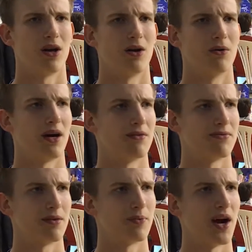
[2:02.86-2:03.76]
know, I
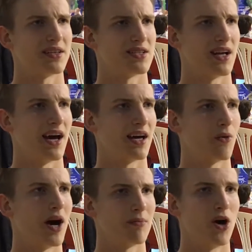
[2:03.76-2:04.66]
practiced like
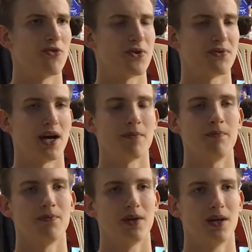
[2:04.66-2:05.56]
1 month with them.
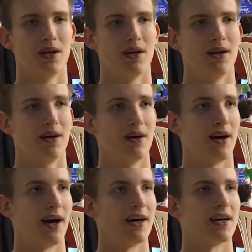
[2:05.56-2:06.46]

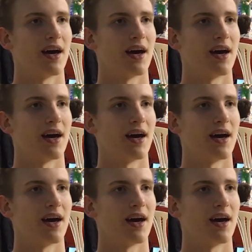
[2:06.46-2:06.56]
I